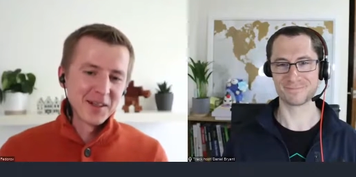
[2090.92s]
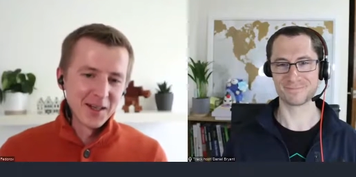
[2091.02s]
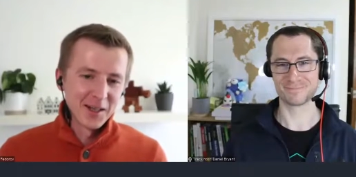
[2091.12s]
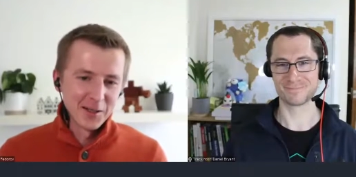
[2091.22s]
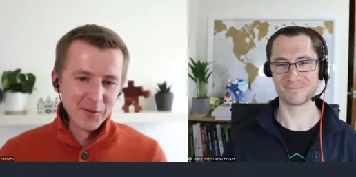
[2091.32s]

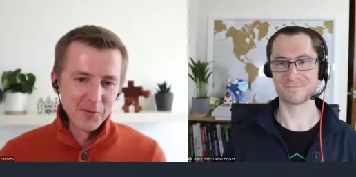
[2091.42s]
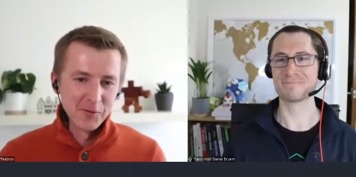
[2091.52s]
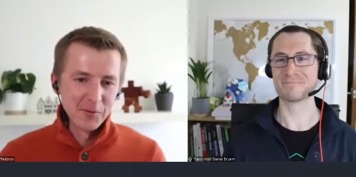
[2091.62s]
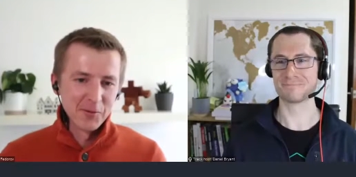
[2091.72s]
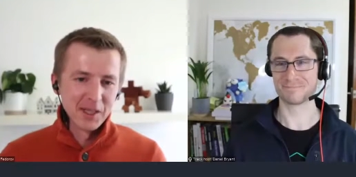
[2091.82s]
Speaker 1: Uh,
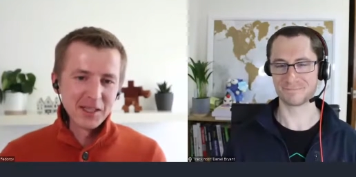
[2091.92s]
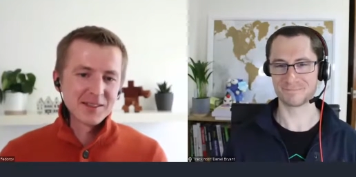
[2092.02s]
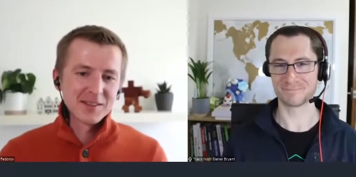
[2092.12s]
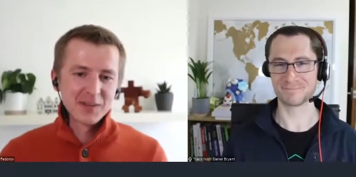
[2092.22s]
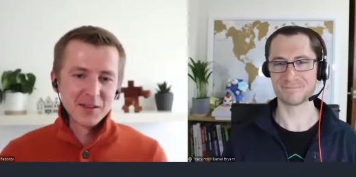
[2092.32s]

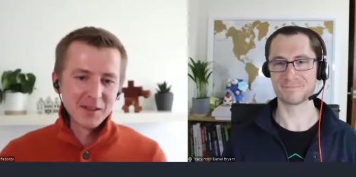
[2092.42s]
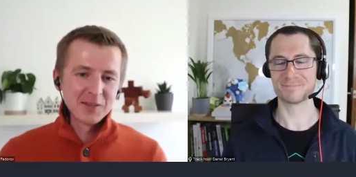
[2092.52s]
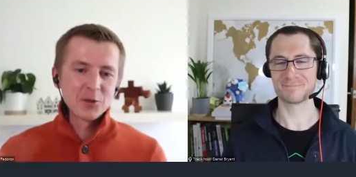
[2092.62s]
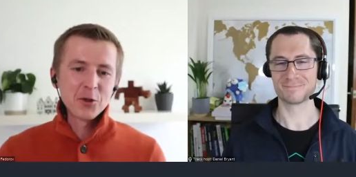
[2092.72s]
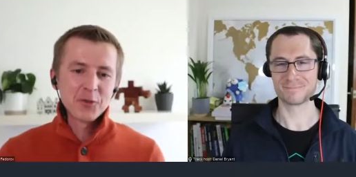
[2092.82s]
it's
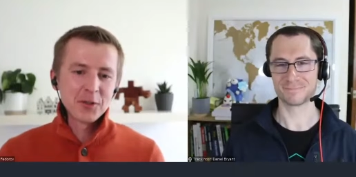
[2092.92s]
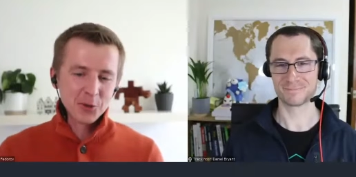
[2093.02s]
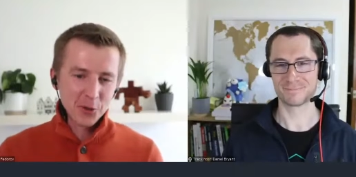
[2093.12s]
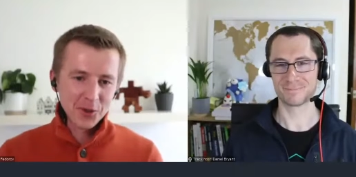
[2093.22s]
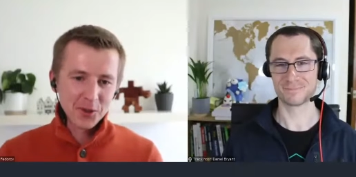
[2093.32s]
sort of
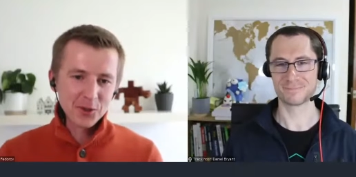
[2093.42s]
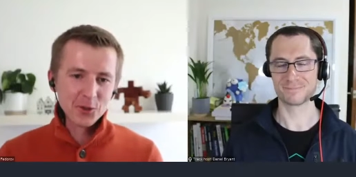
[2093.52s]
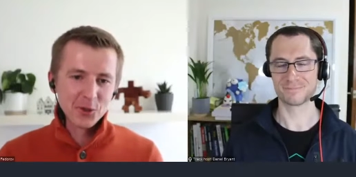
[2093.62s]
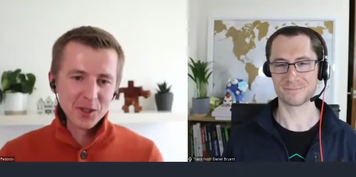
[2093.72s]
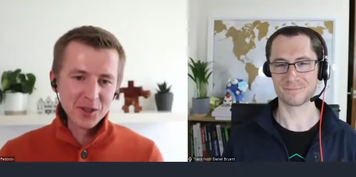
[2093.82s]

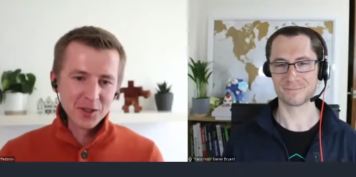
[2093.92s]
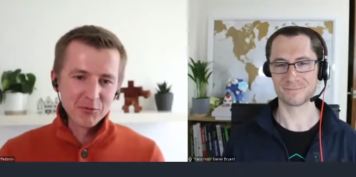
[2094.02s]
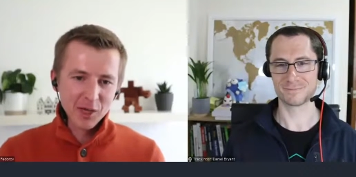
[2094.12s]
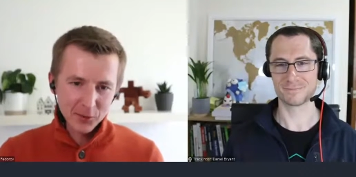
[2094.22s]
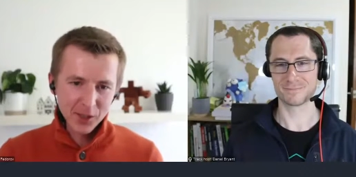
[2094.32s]
orthogonal to
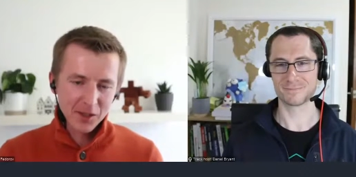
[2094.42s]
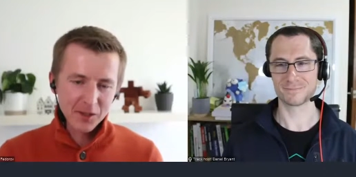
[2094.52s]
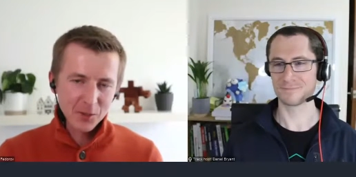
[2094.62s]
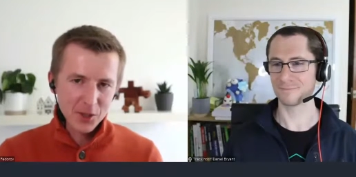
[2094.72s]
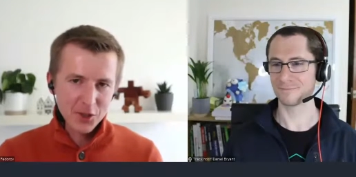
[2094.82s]
the
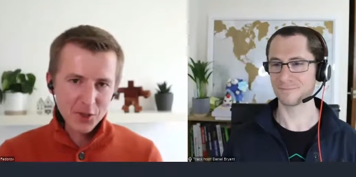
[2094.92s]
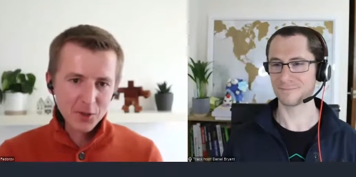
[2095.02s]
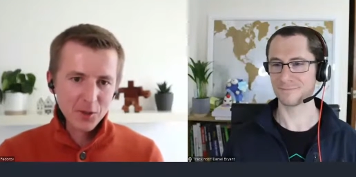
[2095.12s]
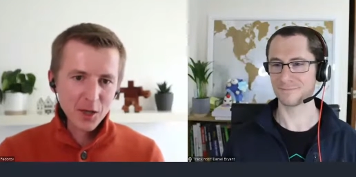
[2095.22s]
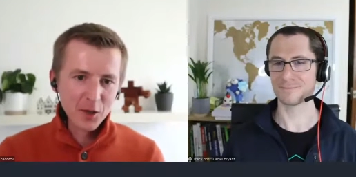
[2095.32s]
routing
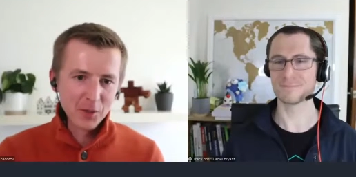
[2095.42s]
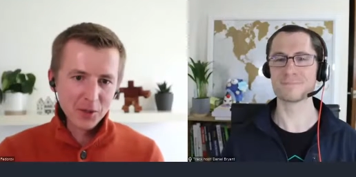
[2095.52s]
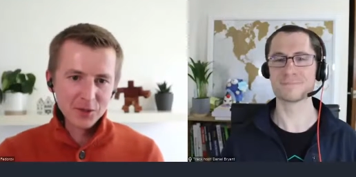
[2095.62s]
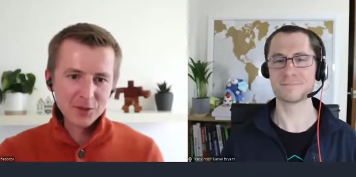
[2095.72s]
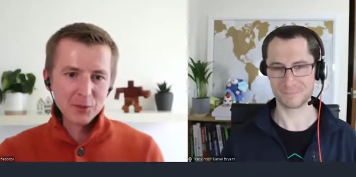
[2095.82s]
question uh,
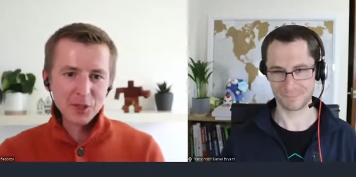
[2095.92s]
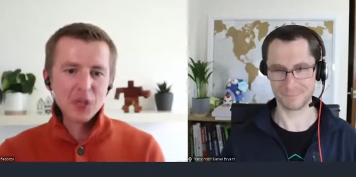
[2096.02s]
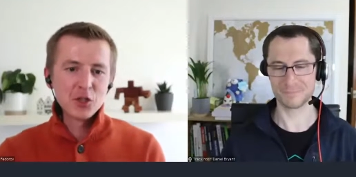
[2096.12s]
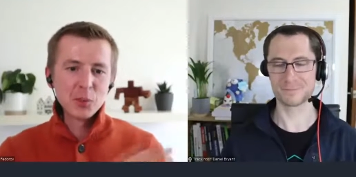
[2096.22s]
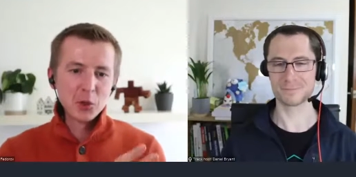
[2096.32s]
because mm-hmm. with
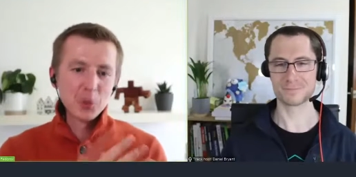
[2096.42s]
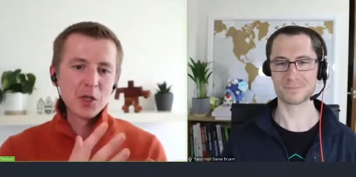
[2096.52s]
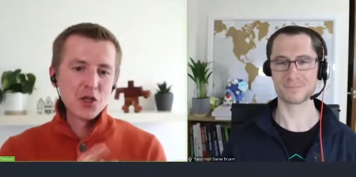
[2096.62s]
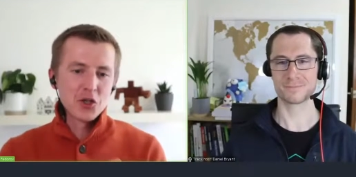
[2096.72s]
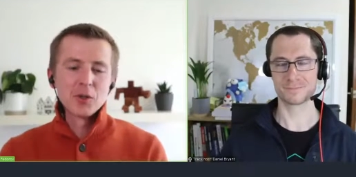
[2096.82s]
HTTP2
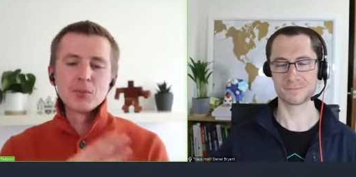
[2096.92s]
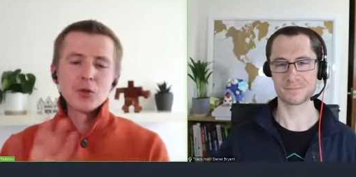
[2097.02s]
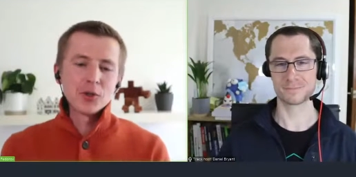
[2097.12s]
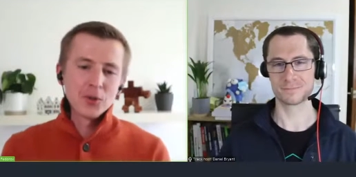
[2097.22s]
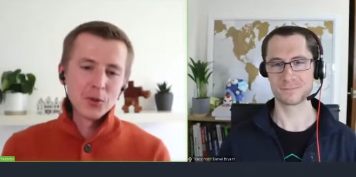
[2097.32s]
we're changing the
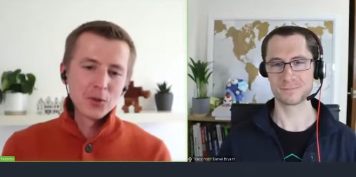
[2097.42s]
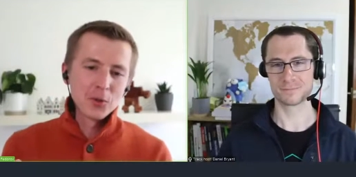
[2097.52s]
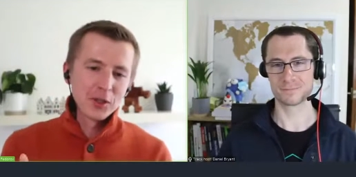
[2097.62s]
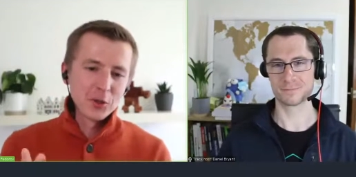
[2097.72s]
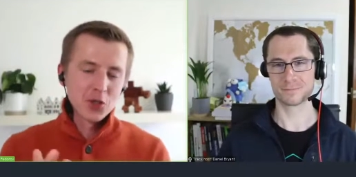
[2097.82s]

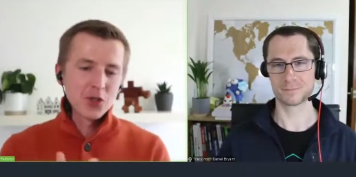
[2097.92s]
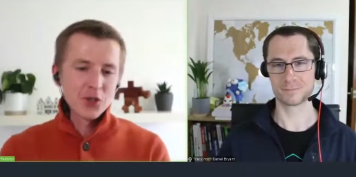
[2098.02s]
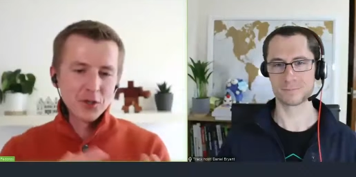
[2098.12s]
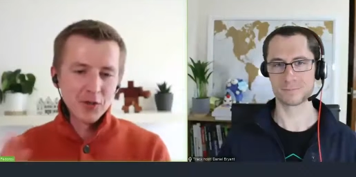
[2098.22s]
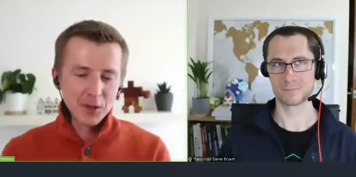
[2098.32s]
protocol, we're not
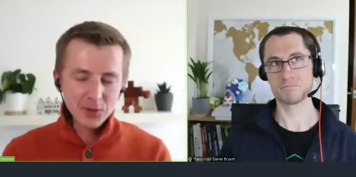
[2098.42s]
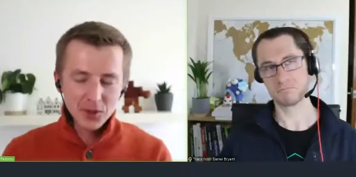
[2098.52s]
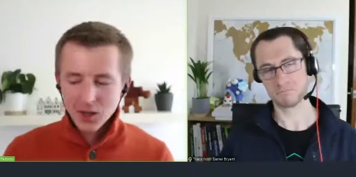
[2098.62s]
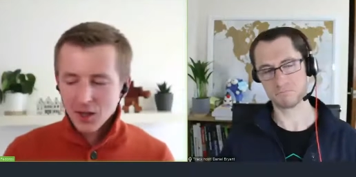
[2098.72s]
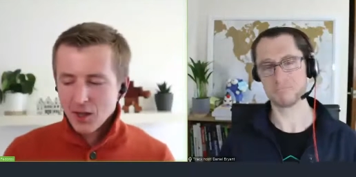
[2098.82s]
changing the
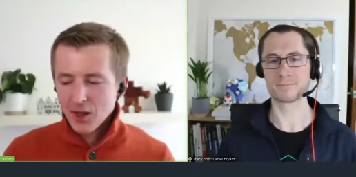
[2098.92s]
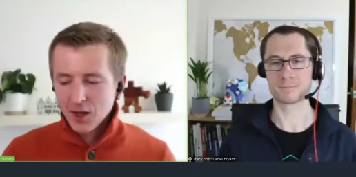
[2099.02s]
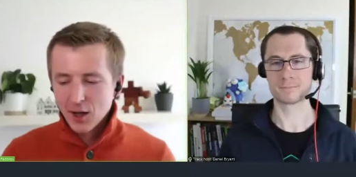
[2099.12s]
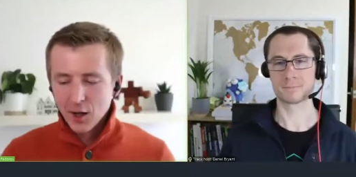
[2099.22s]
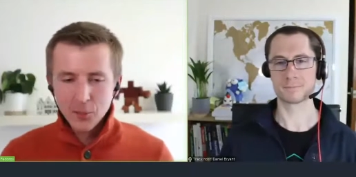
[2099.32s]
route.
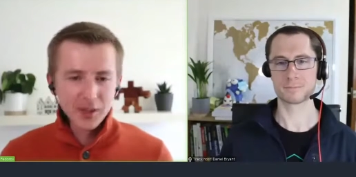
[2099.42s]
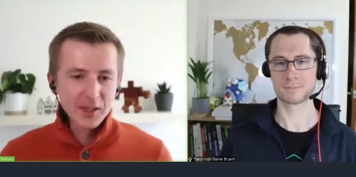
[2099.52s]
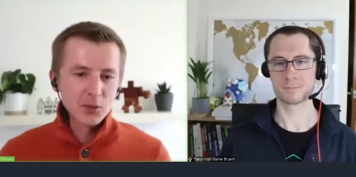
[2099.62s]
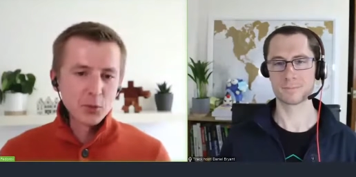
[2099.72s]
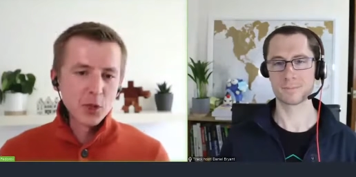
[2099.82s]
Uh, but
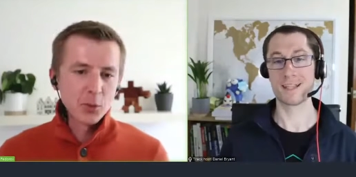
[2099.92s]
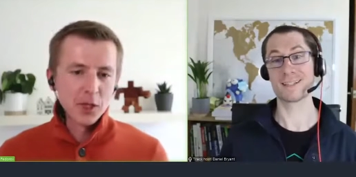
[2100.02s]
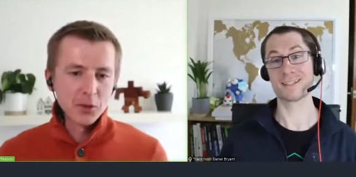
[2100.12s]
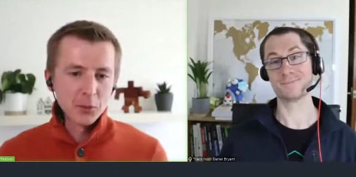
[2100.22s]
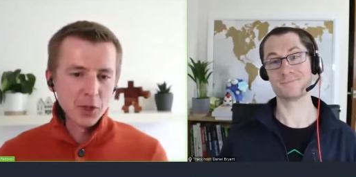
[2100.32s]
that's yes. where
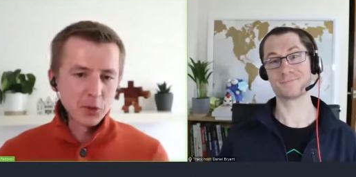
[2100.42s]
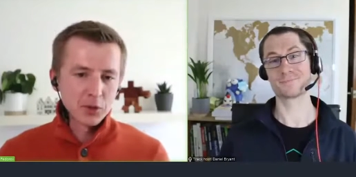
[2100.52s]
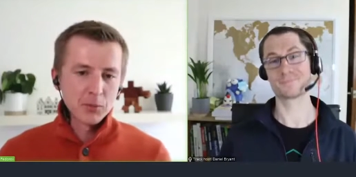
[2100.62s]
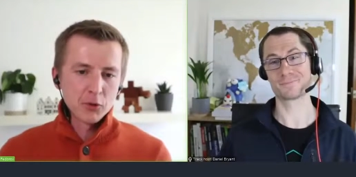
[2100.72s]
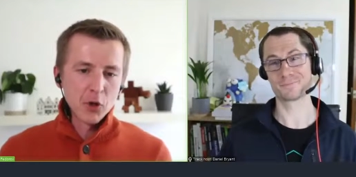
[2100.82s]
we, we
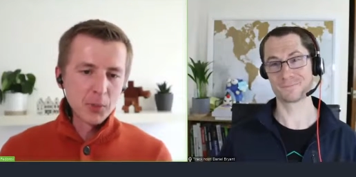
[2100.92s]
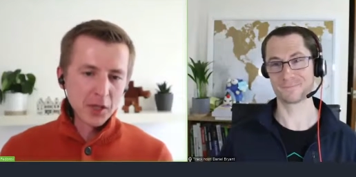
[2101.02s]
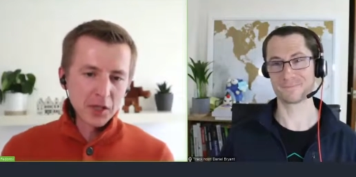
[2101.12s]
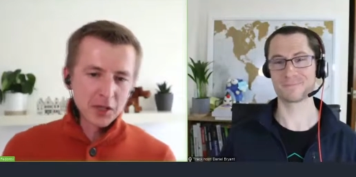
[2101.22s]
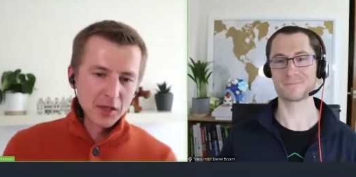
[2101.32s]
use the
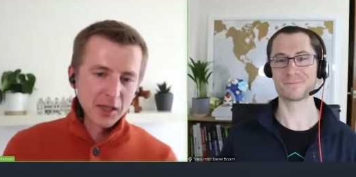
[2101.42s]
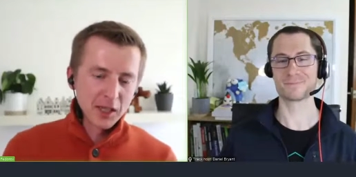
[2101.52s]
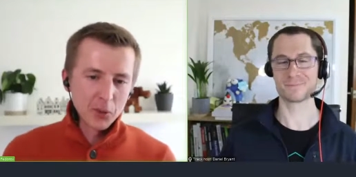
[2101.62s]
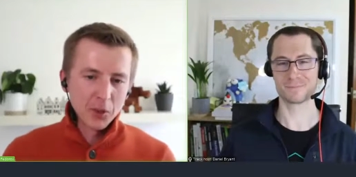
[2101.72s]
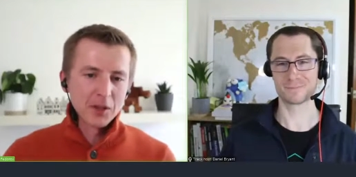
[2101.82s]
probing
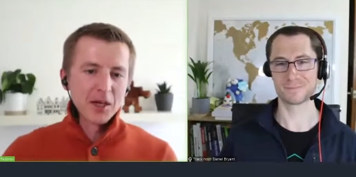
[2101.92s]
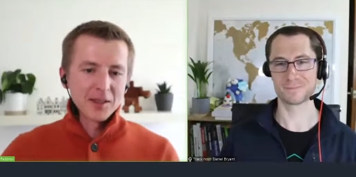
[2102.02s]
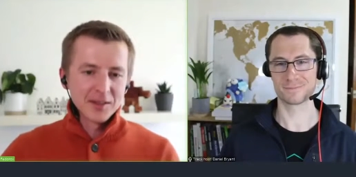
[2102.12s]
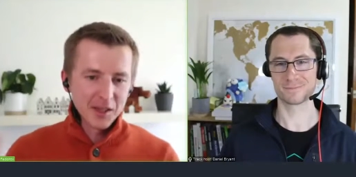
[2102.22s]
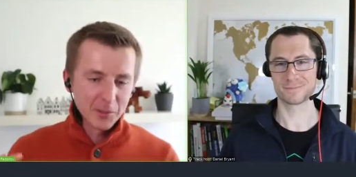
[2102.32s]
and our
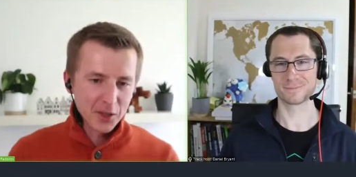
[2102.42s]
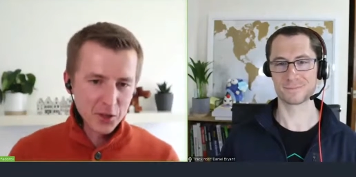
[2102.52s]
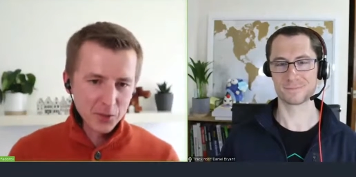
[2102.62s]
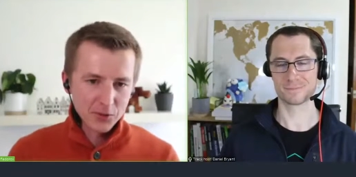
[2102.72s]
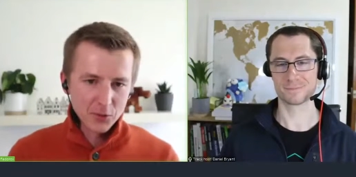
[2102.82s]
client-side
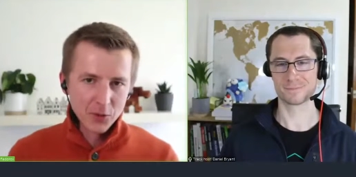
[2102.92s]
measurements